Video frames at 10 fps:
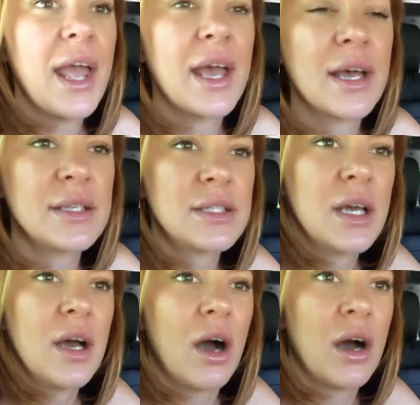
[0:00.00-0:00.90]
And
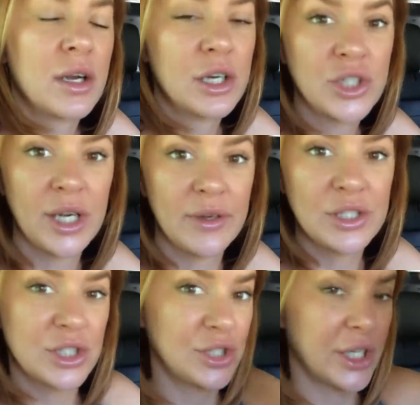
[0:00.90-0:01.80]
on her channel,
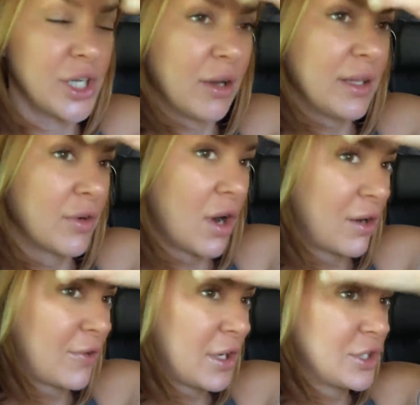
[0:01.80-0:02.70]
it's just JayJay. I'll leave a
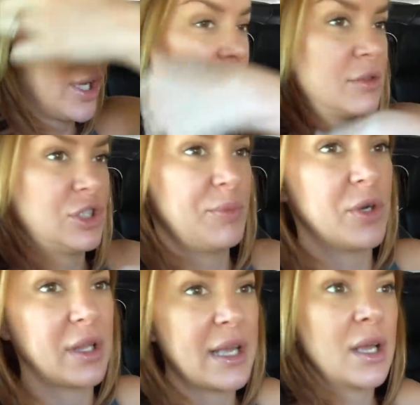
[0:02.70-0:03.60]
card for her channel. She
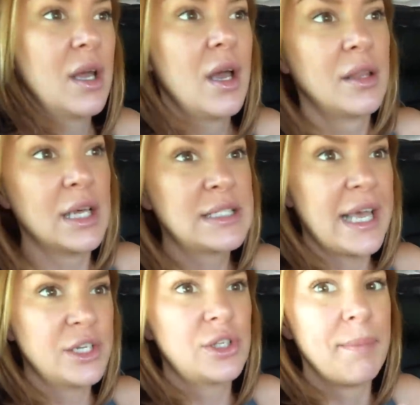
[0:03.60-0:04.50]
put like the
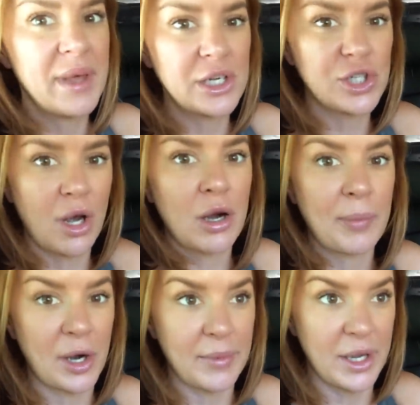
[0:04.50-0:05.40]
day, the minute she got her
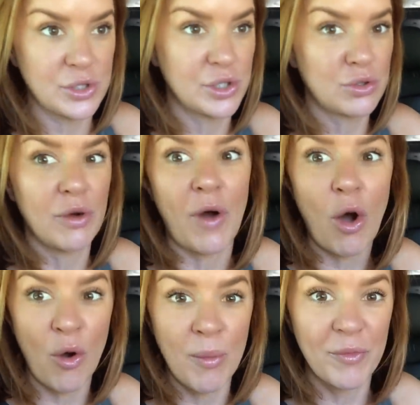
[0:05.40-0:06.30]
permit, she drove
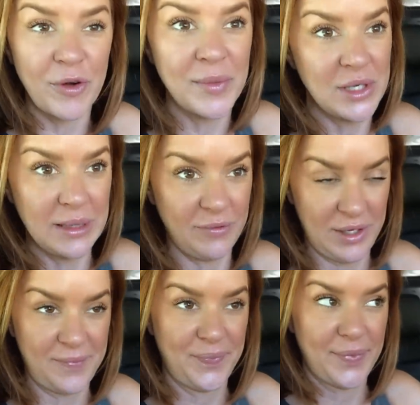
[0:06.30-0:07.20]
home from the
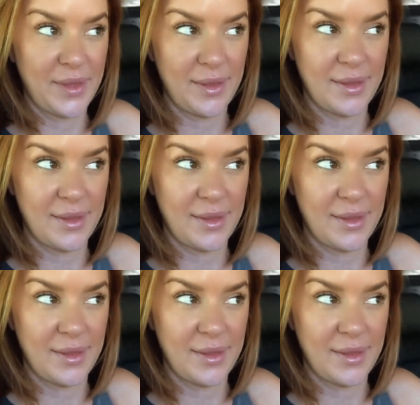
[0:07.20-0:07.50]
DMV.